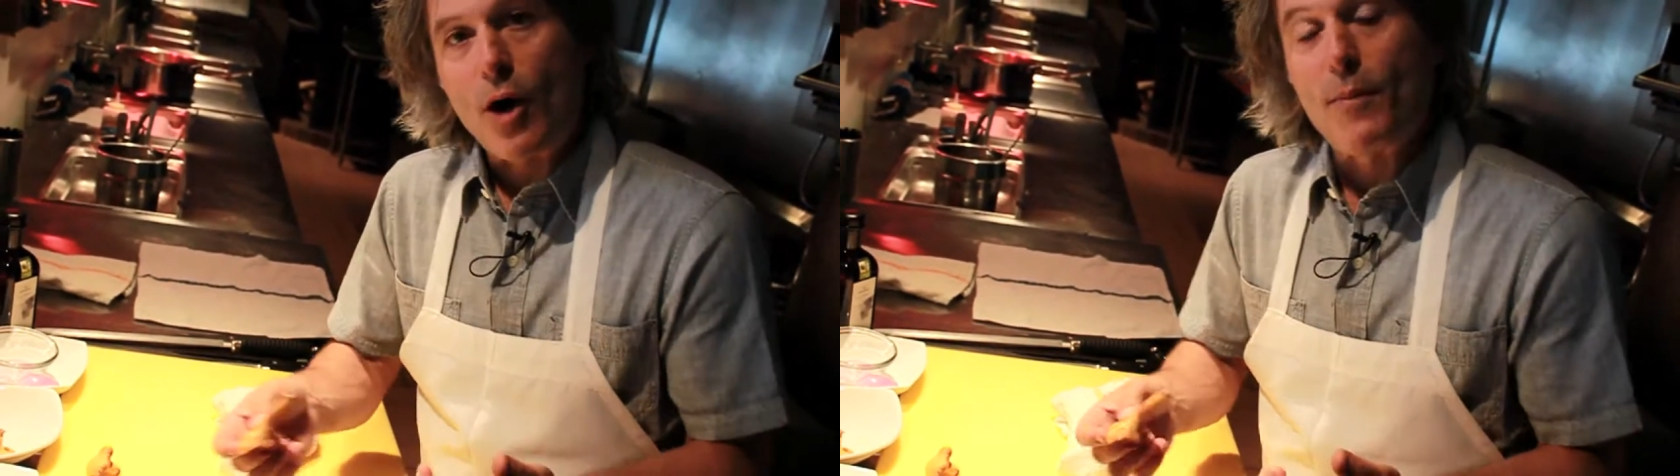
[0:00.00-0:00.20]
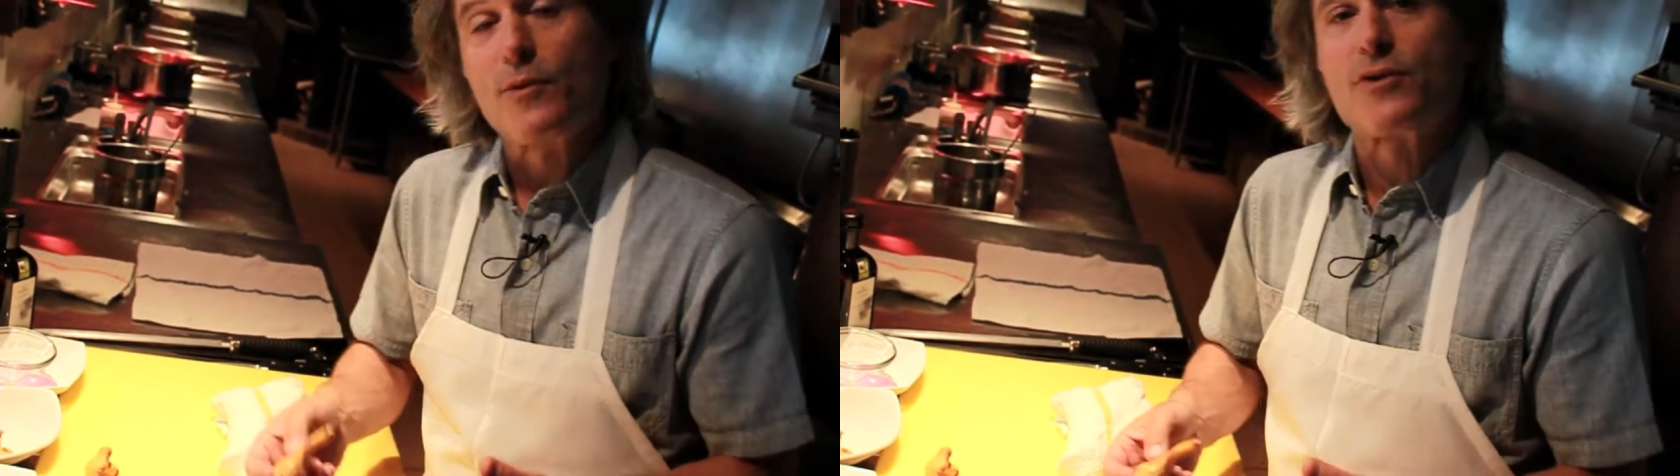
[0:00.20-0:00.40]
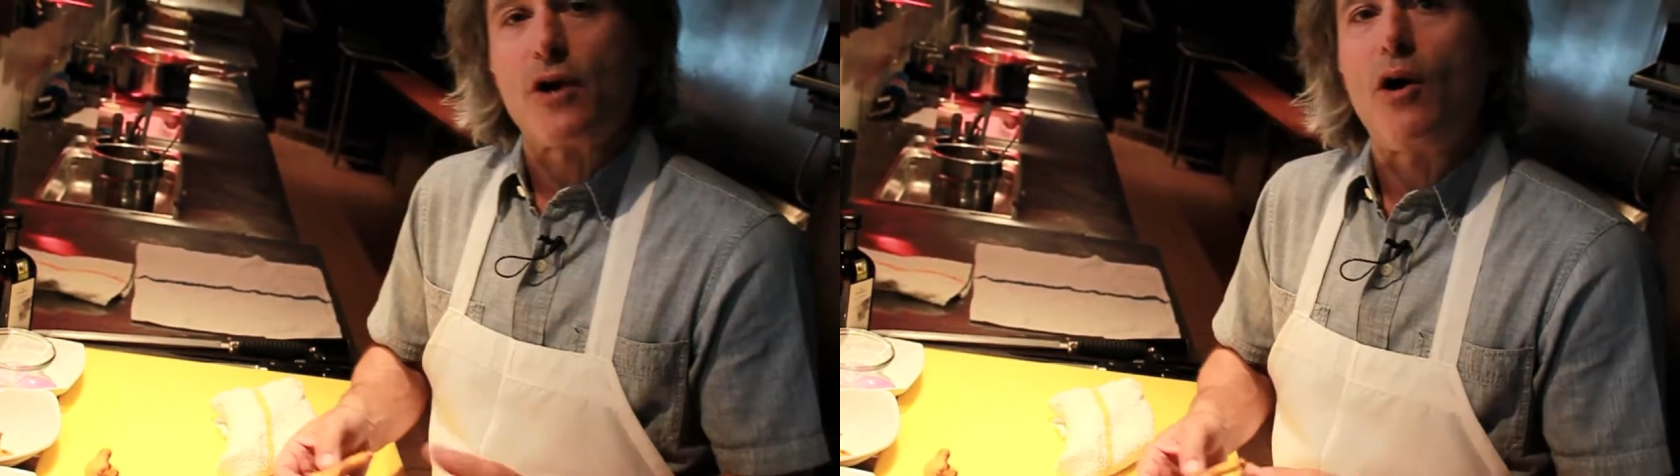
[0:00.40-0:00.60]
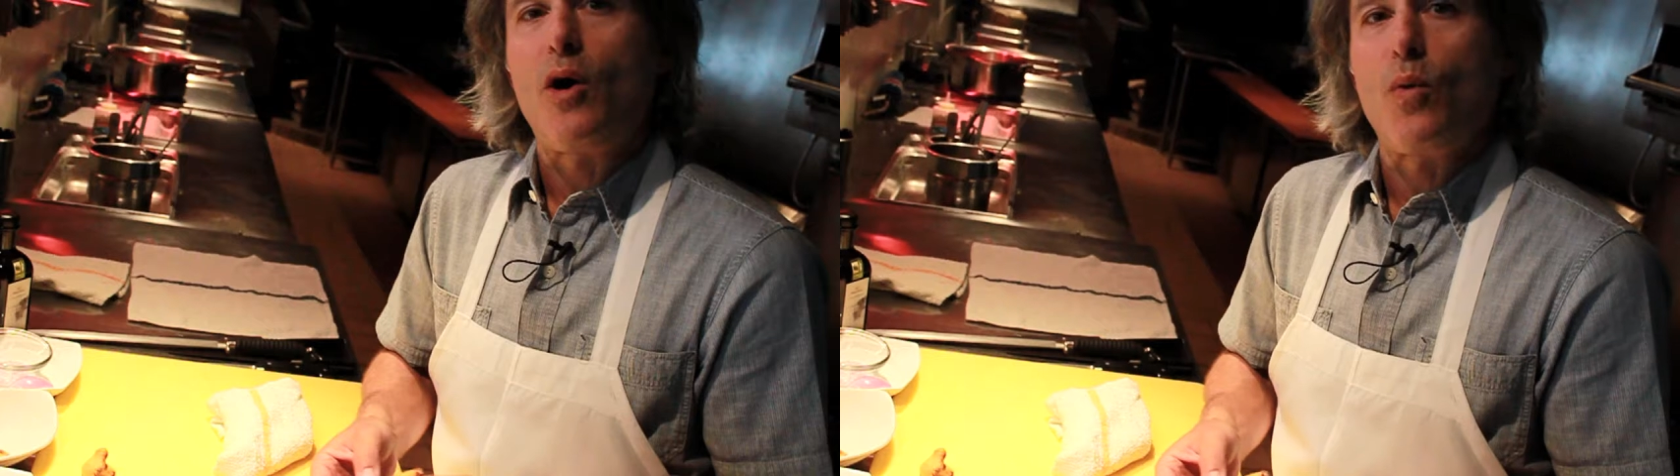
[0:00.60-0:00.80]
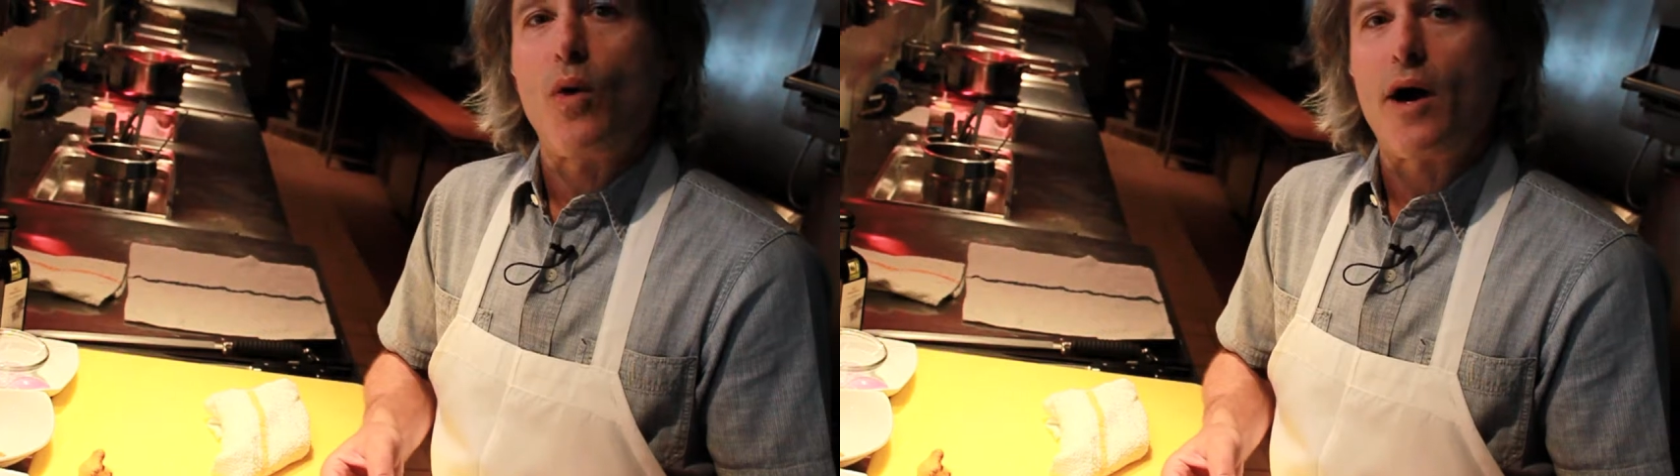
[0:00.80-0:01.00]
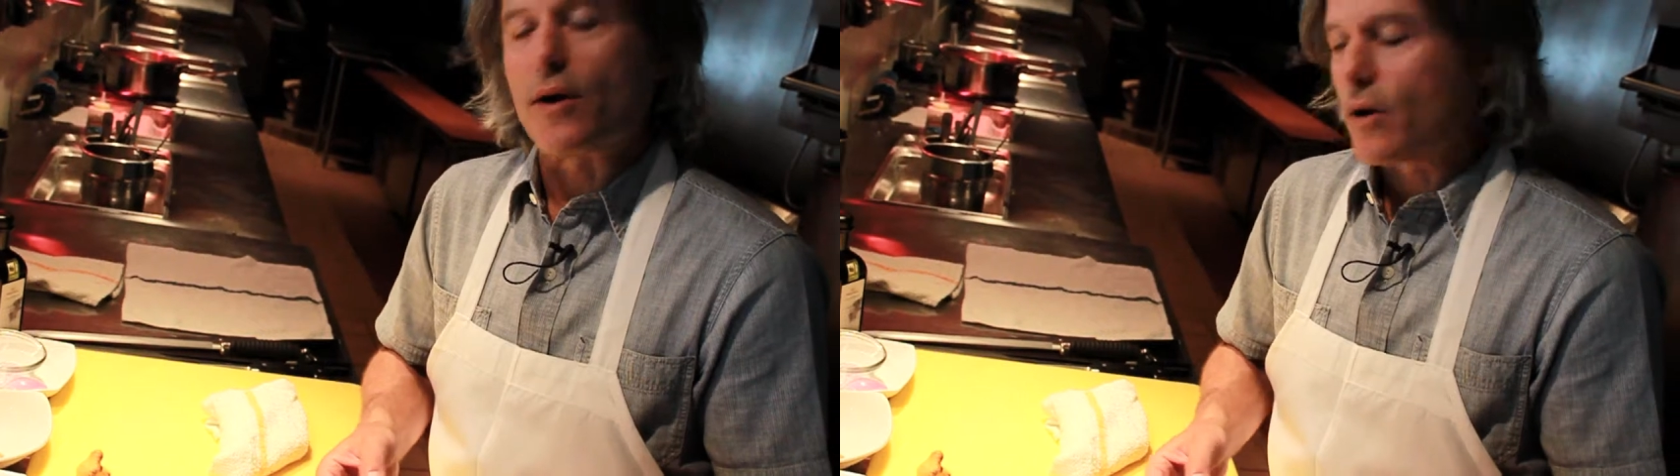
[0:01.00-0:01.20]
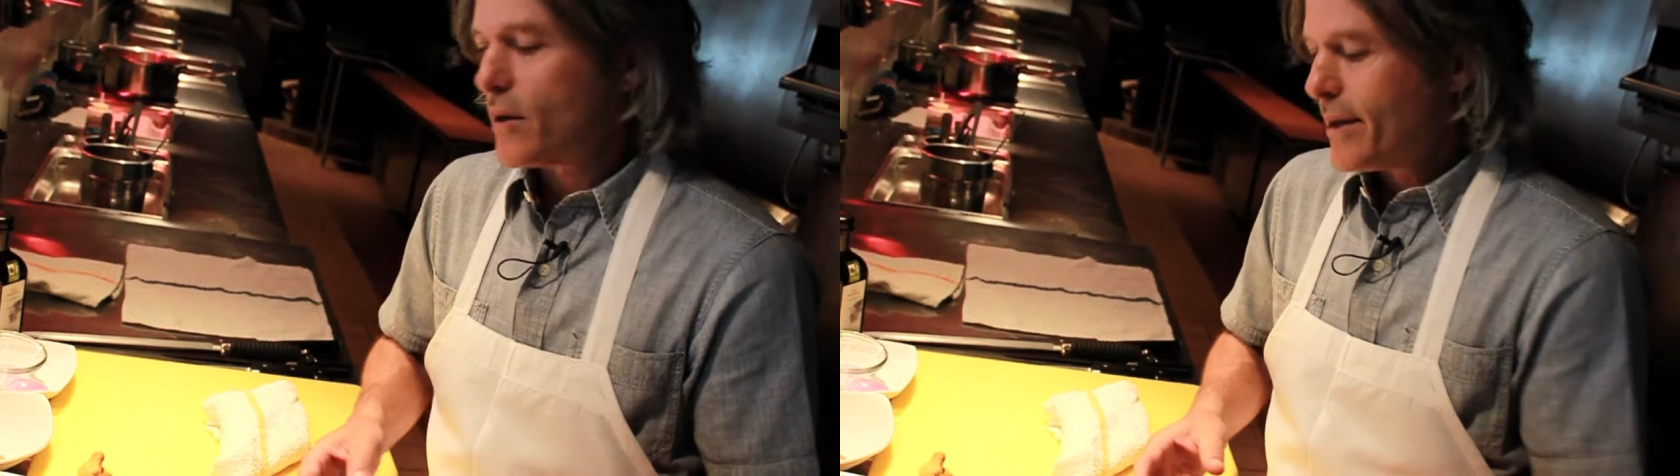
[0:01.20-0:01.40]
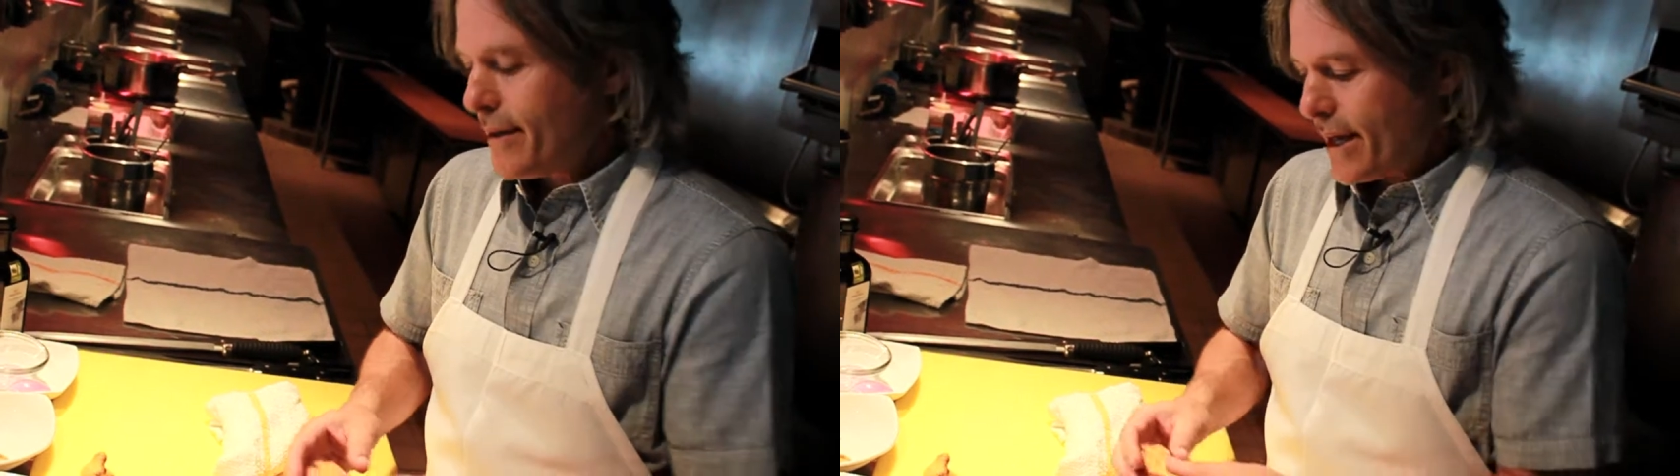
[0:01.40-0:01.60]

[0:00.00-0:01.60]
almost all water,